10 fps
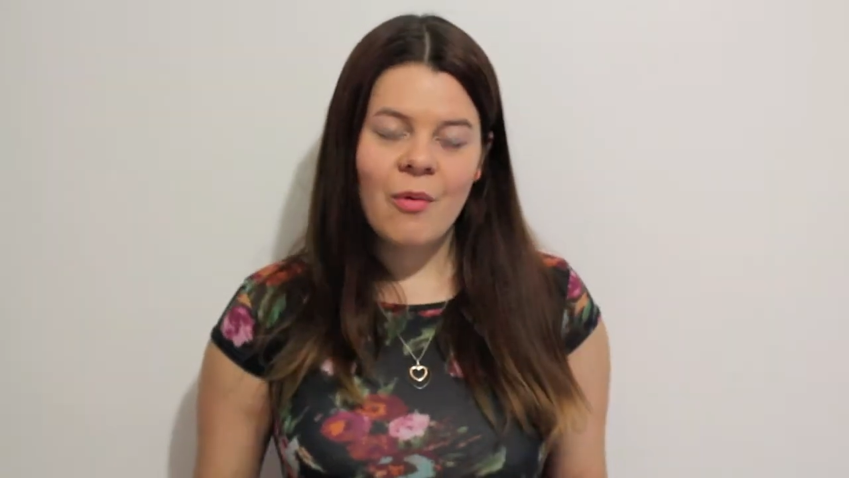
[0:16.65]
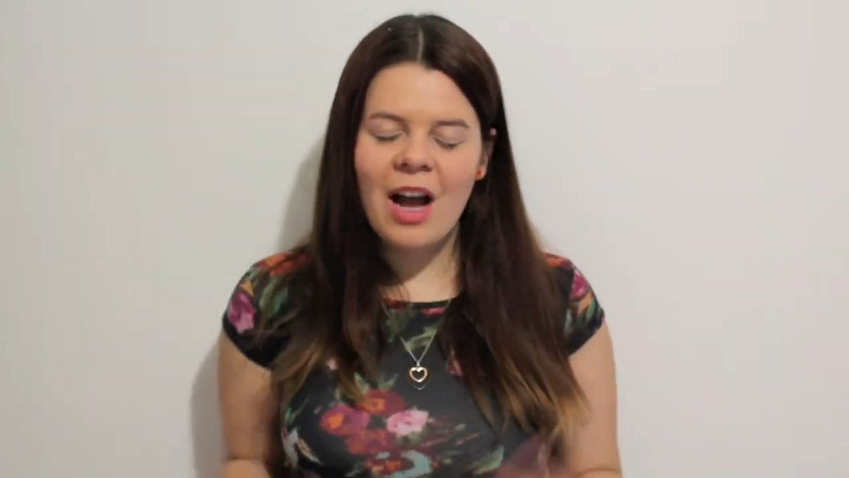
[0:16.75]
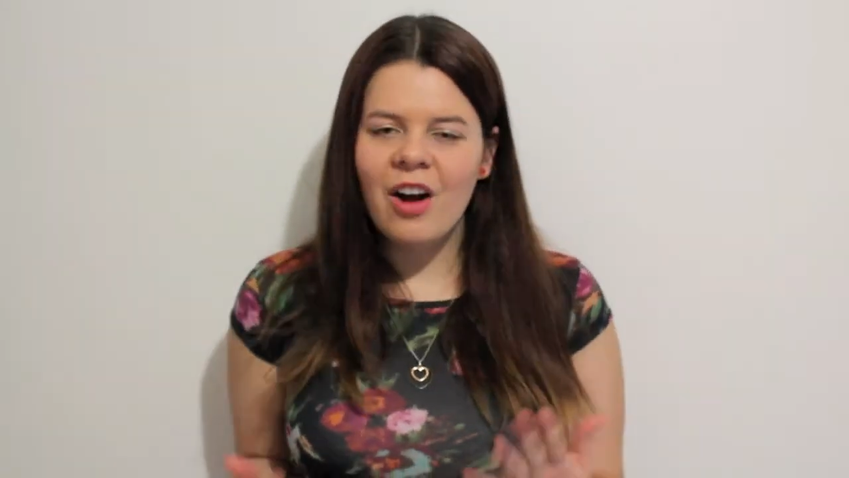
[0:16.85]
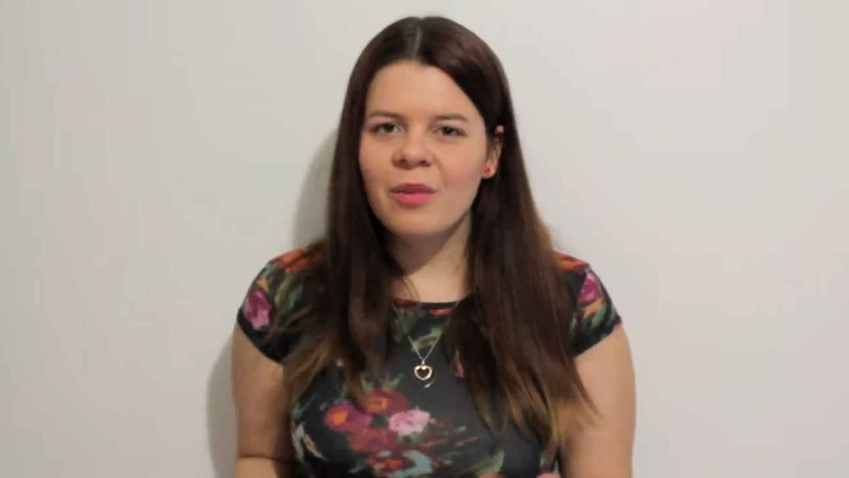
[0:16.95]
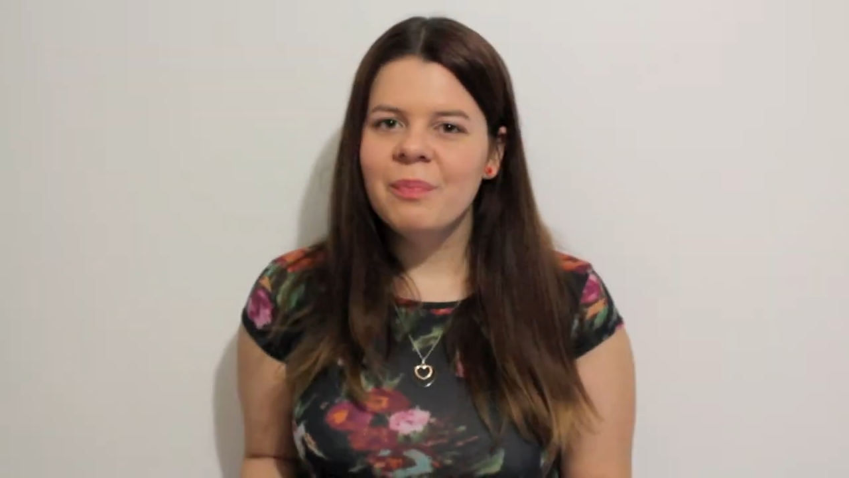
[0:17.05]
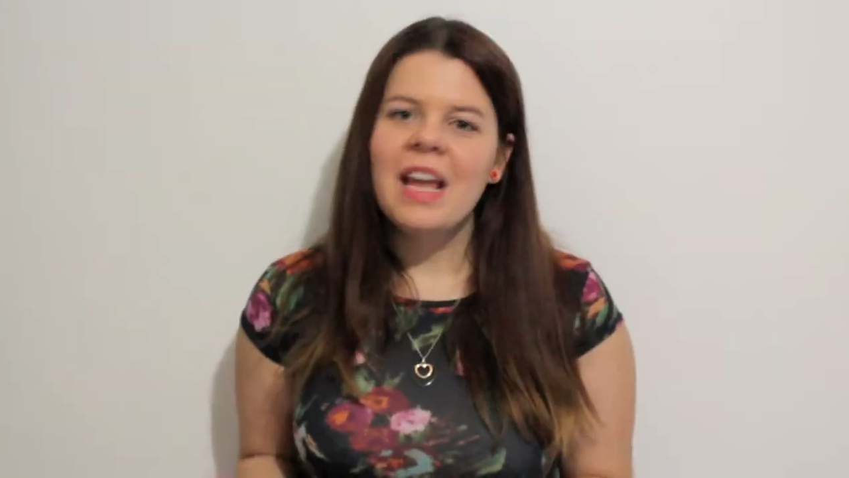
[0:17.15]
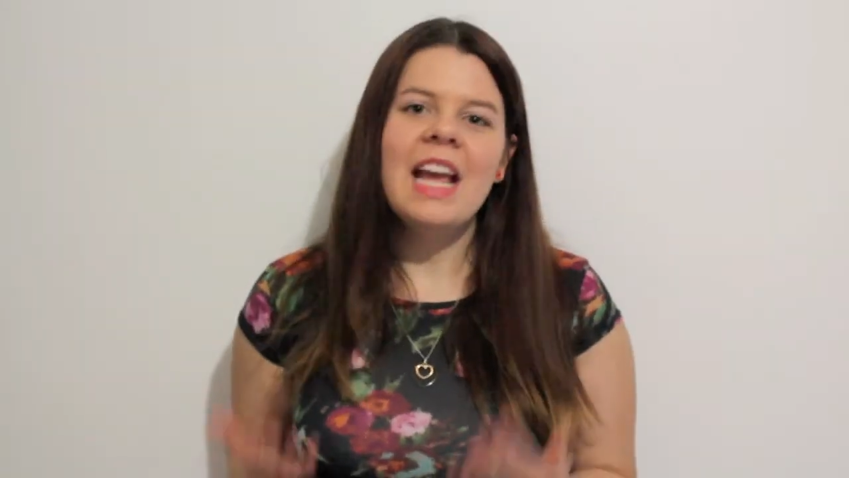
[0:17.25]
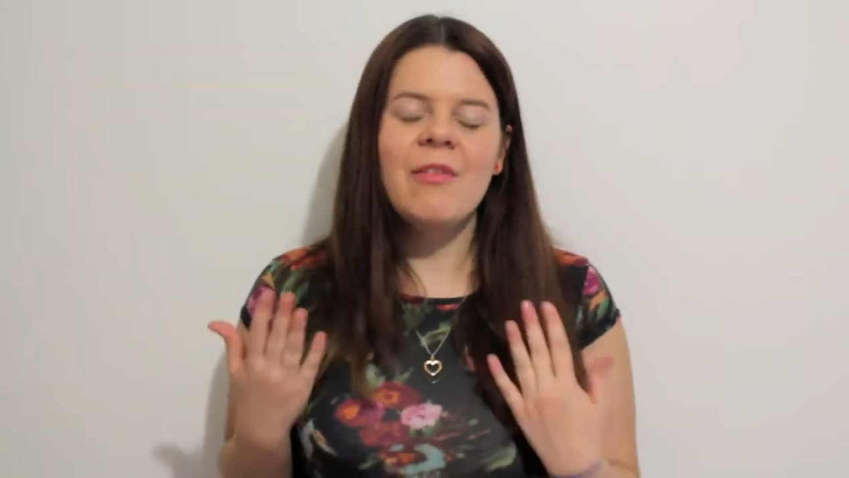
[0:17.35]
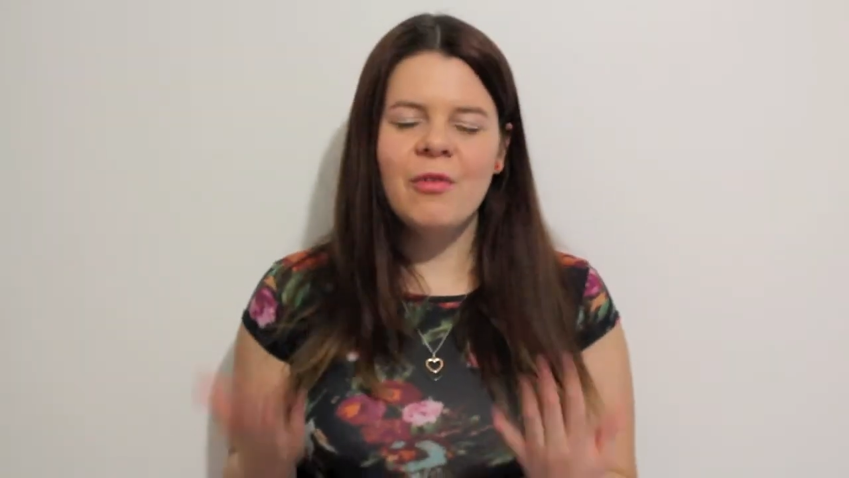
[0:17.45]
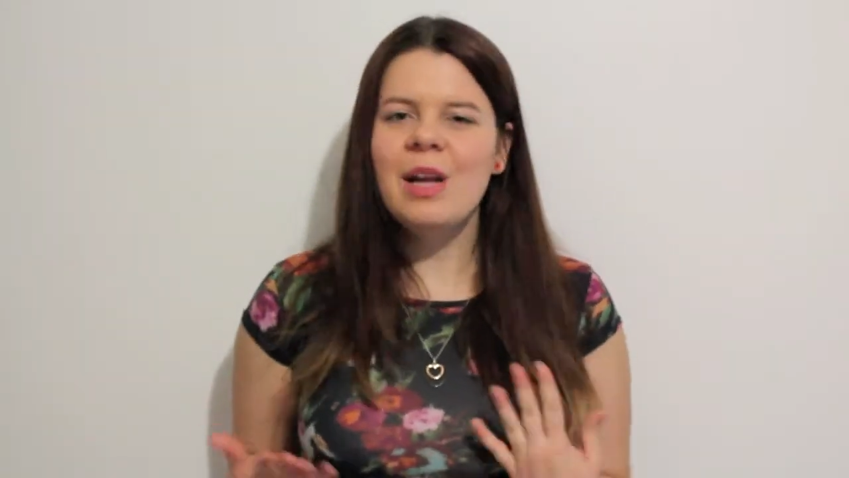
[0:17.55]
Well,
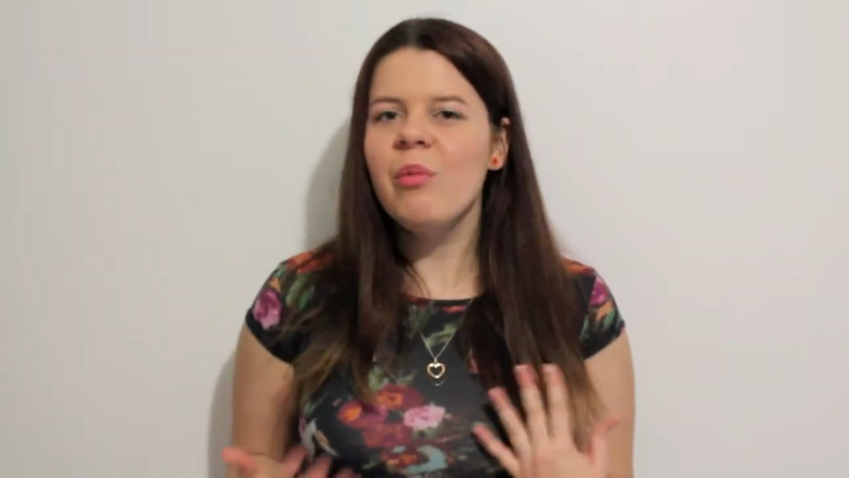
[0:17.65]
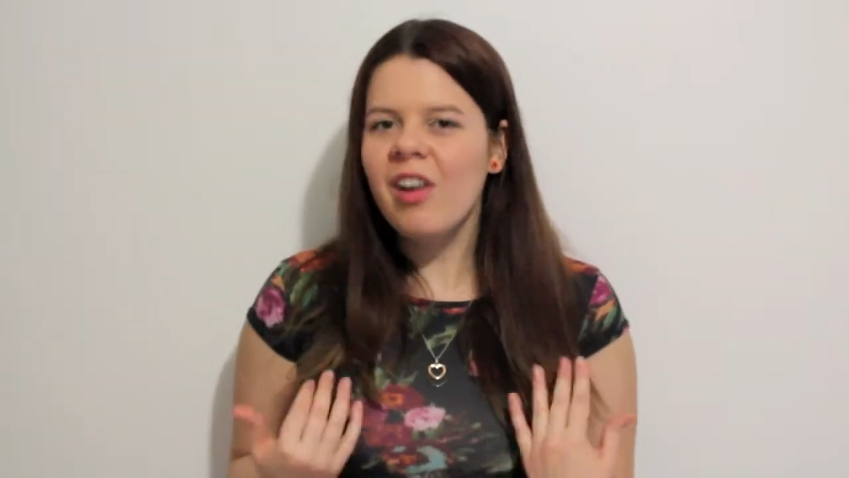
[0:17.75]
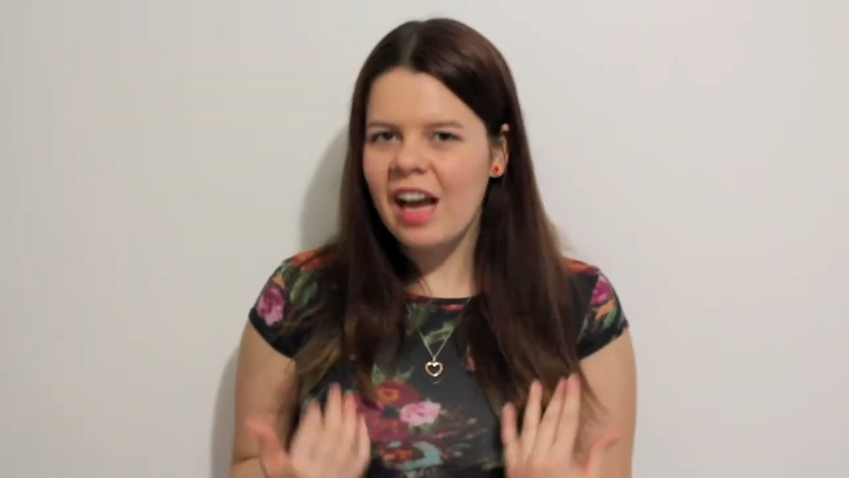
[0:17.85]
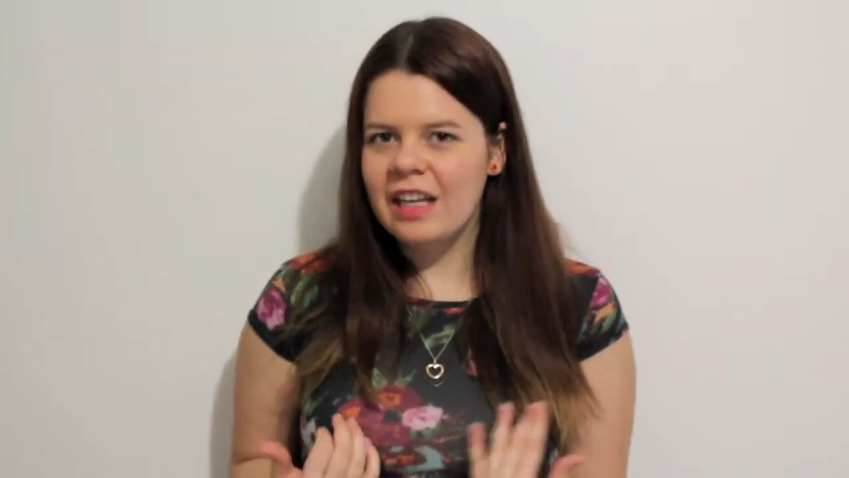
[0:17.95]
if we were